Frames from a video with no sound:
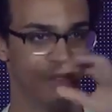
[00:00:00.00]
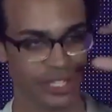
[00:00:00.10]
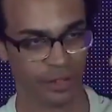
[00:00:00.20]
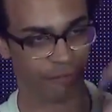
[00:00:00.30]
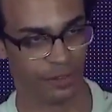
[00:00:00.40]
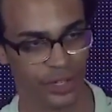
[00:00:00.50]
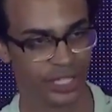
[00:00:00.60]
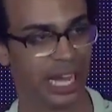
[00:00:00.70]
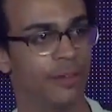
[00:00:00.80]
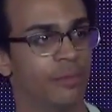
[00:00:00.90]
This is the first
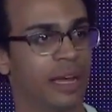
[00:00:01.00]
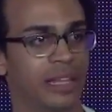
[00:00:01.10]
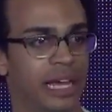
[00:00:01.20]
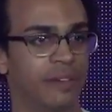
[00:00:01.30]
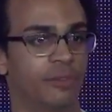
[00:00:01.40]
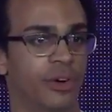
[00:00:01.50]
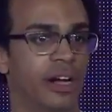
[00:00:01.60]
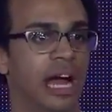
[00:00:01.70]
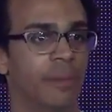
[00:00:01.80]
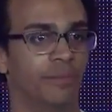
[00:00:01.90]
time in my life
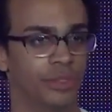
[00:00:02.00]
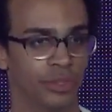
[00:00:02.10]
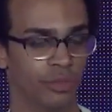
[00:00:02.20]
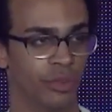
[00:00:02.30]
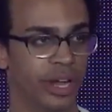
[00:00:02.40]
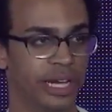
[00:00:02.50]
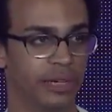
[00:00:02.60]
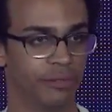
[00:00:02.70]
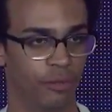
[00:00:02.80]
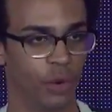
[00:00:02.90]
where I'm
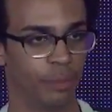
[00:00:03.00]
running four